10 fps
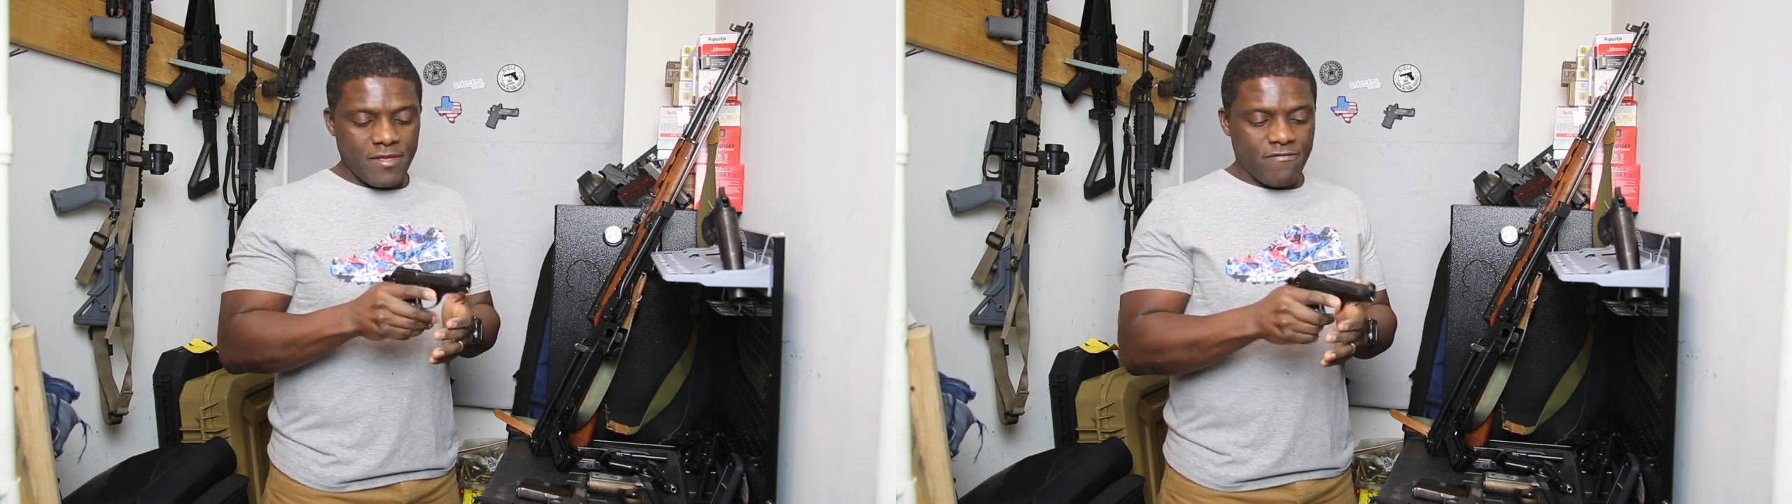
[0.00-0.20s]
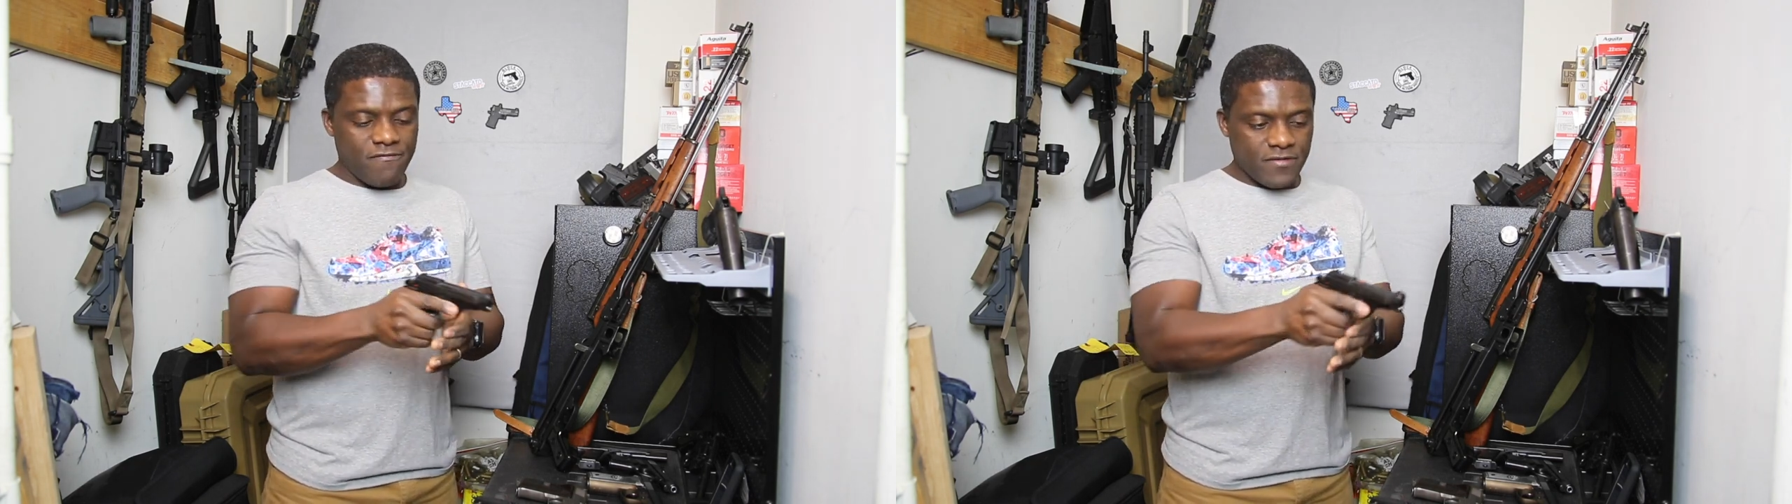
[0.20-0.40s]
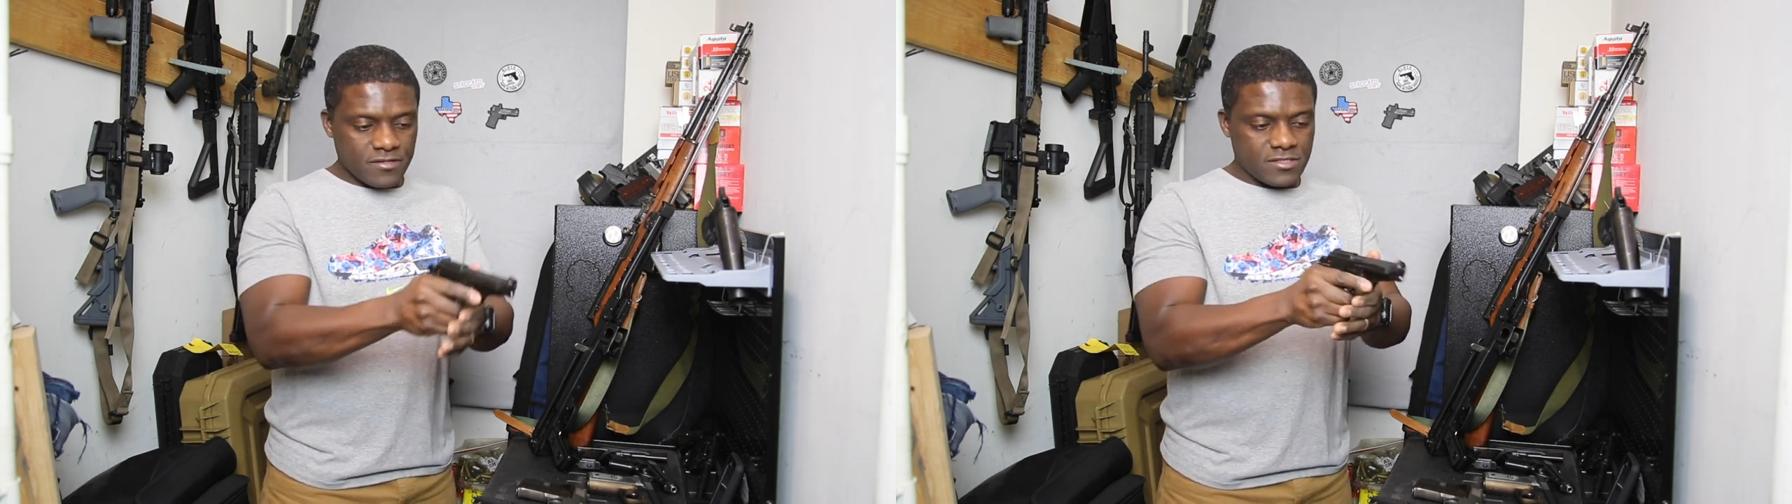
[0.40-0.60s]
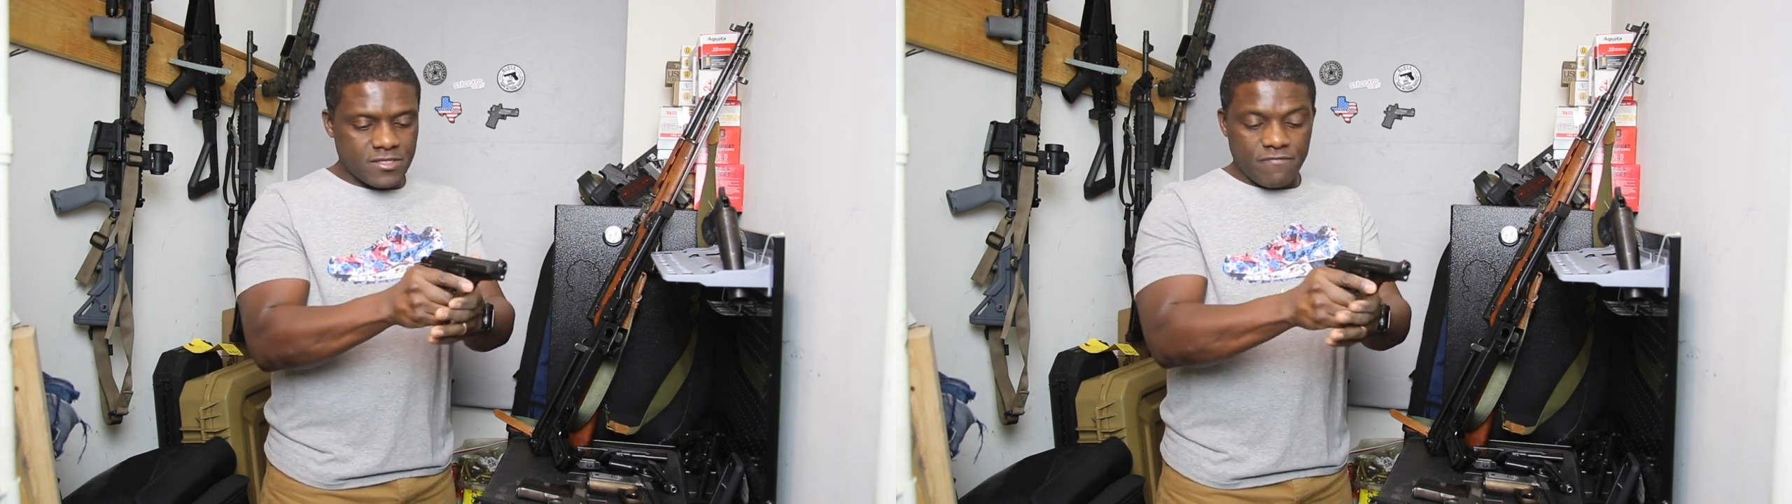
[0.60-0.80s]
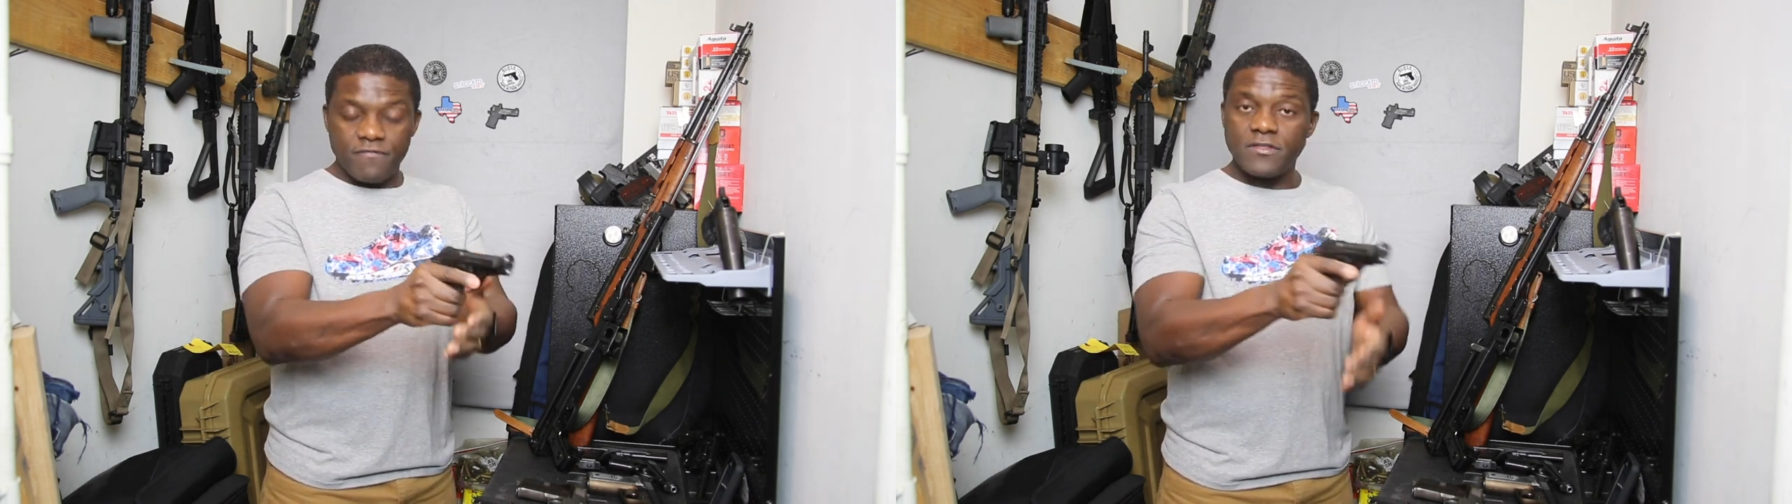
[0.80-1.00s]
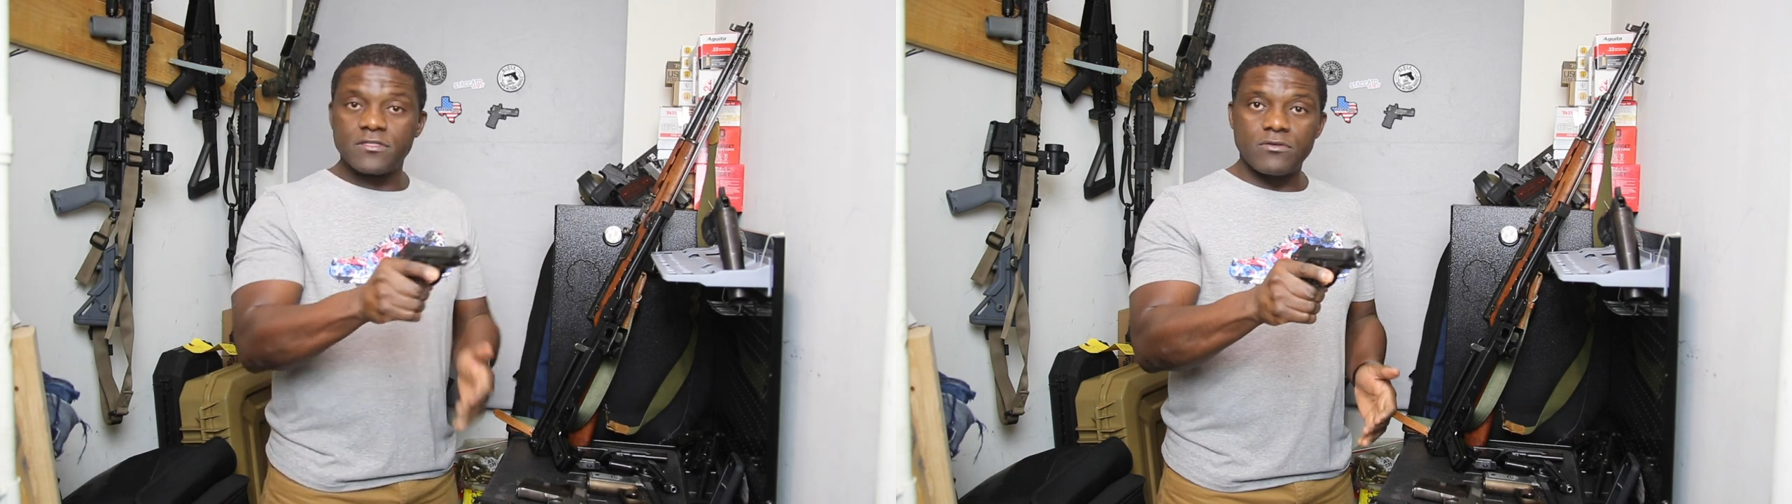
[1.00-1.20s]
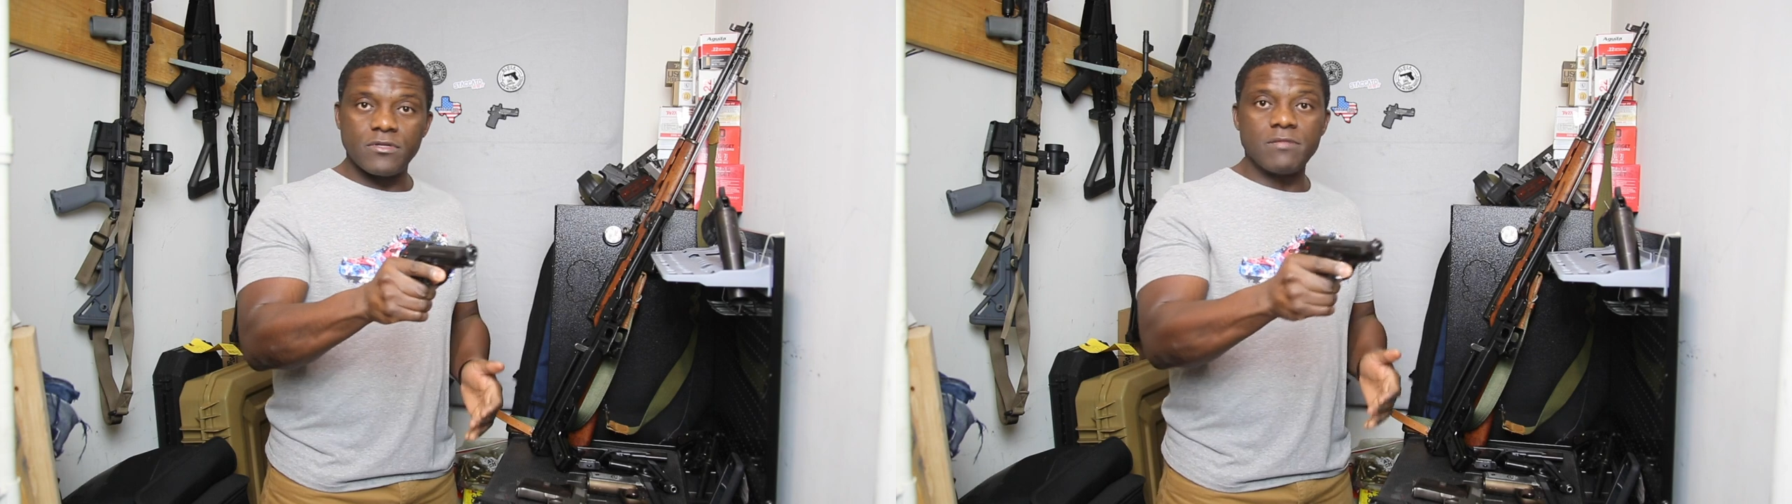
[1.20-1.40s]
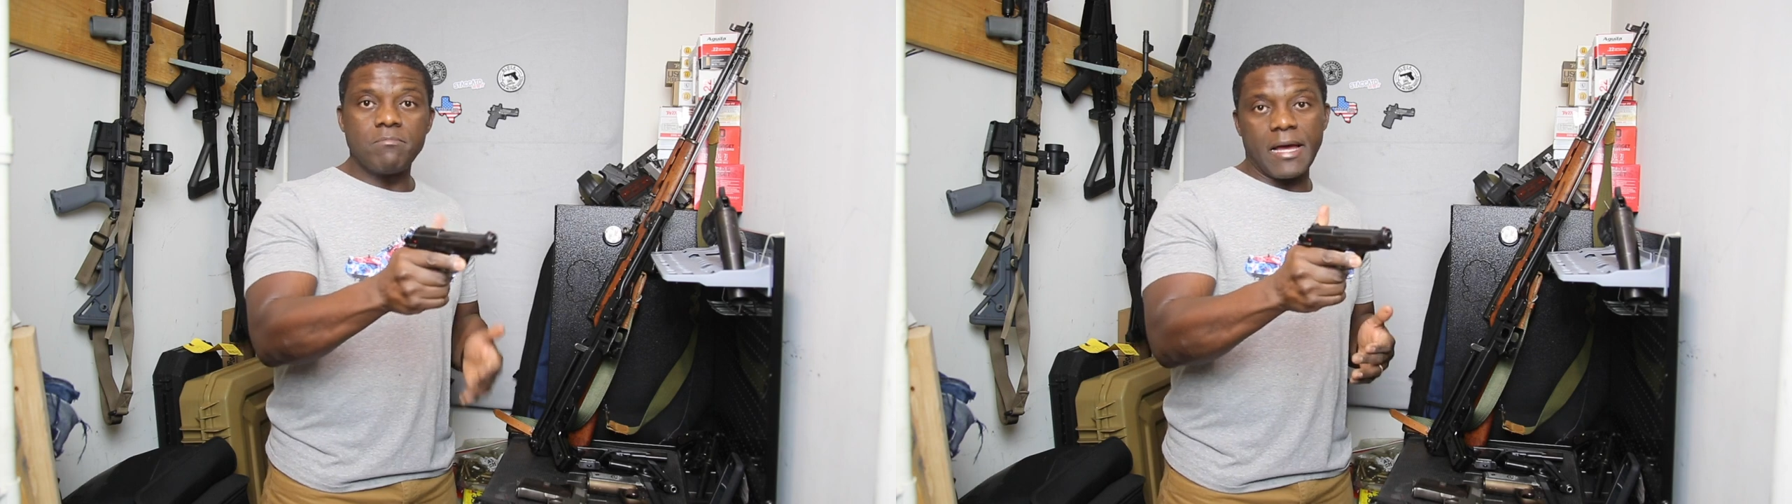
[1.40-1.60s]
It feels, it fits
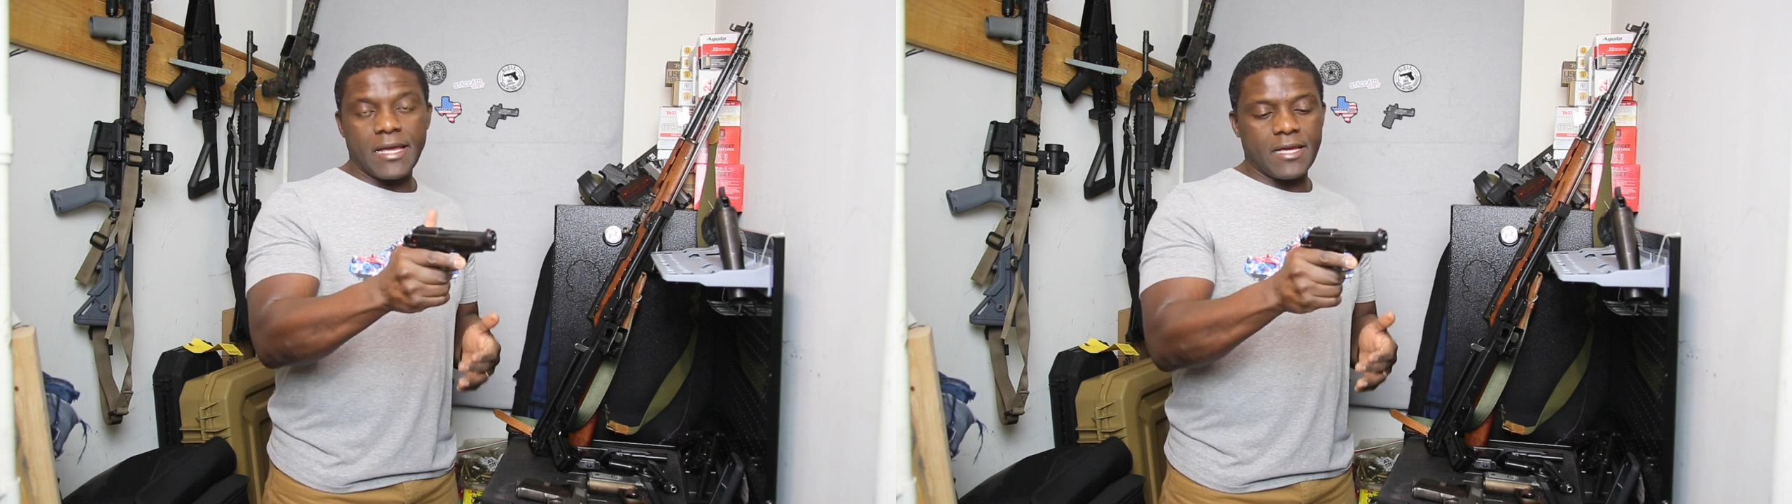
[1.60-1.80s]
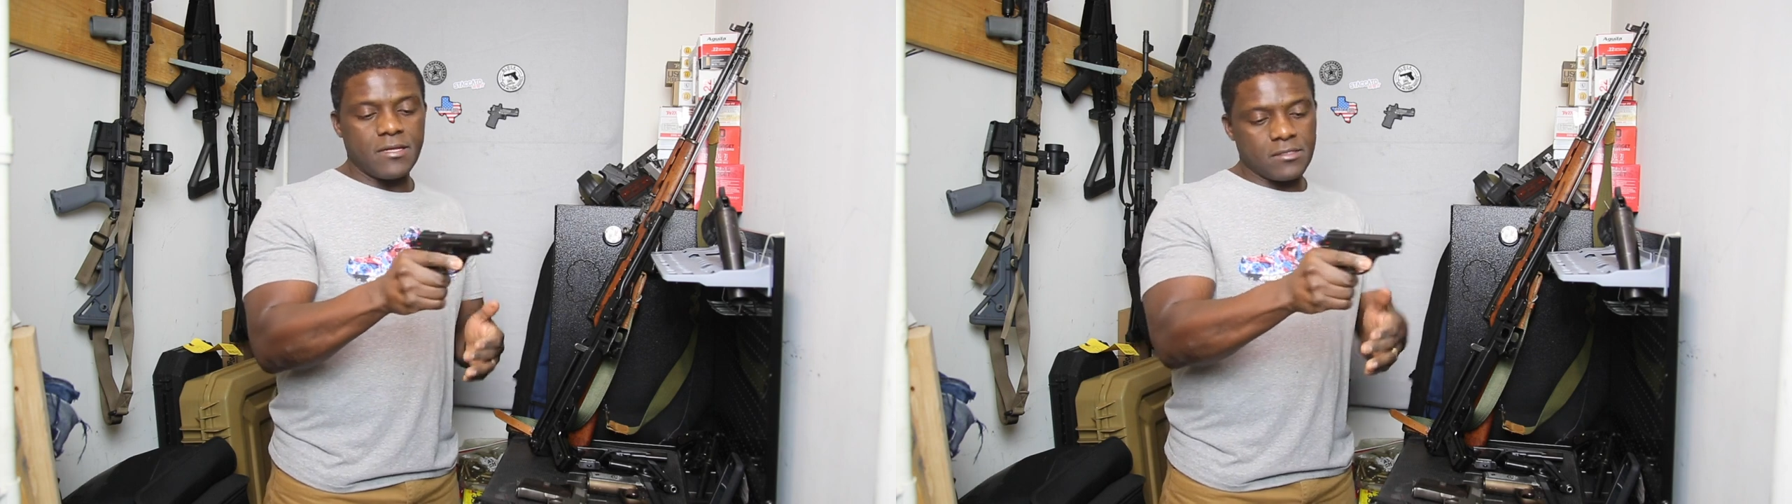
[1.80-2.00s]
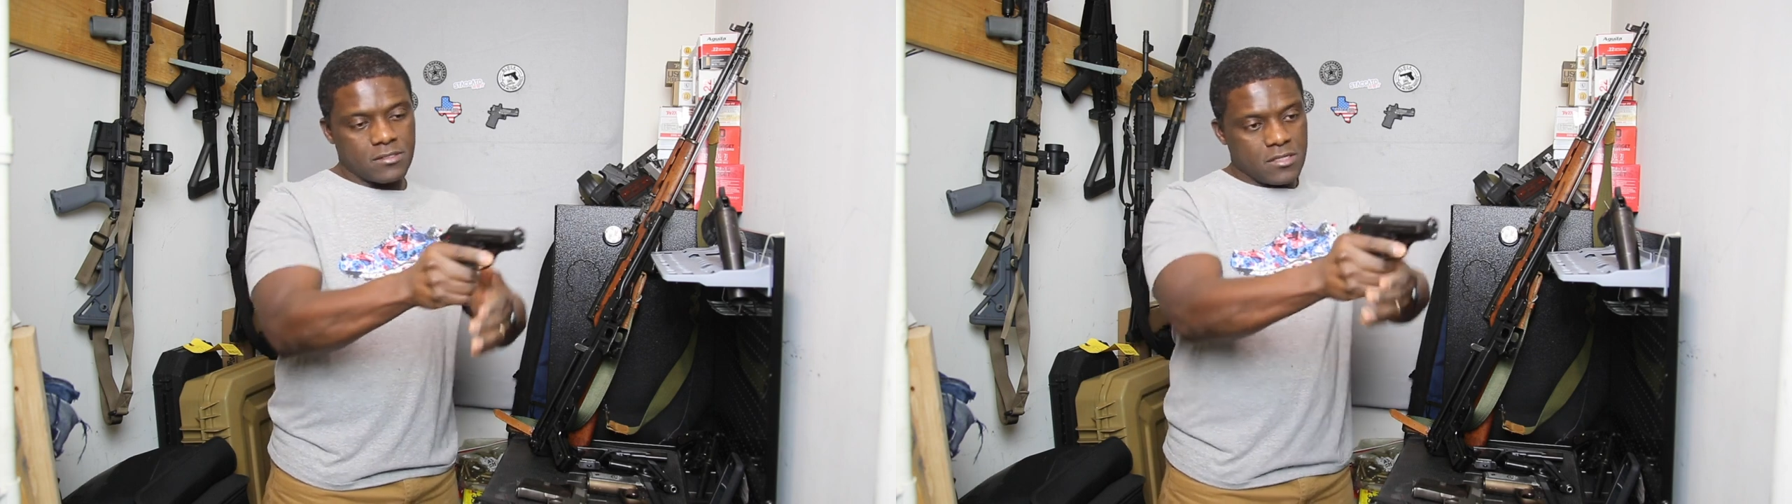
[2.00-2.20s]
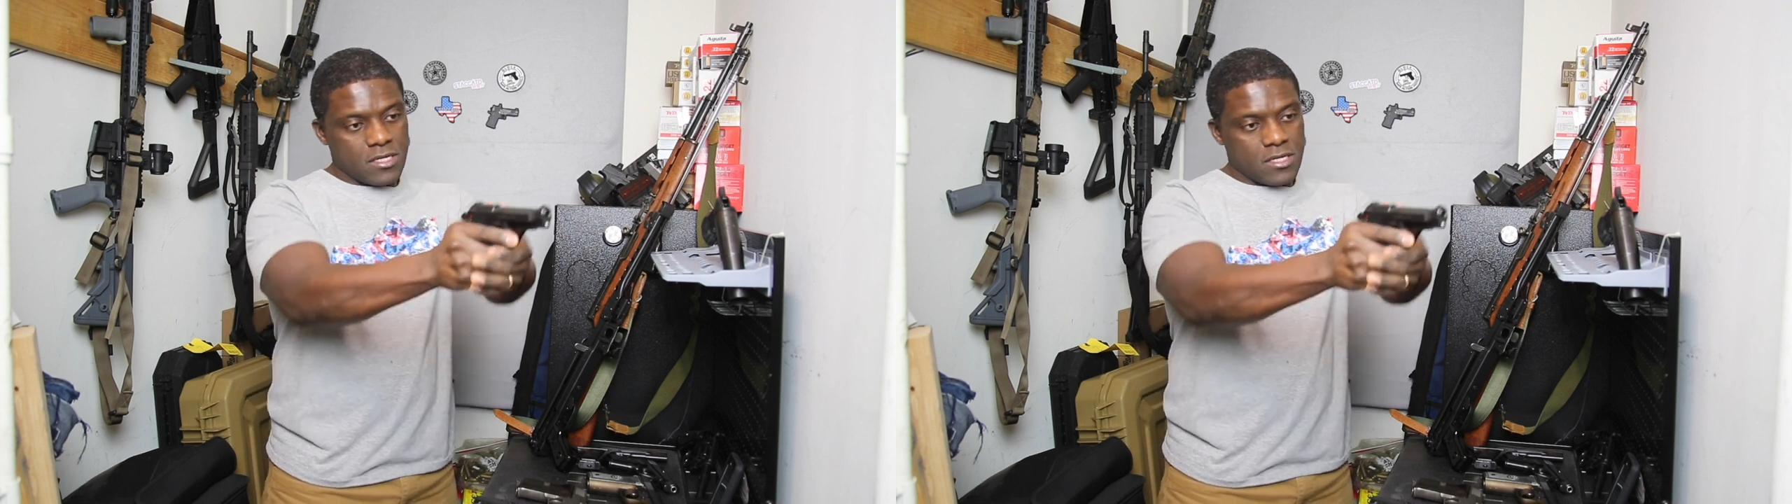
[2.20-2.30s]
good in my hand.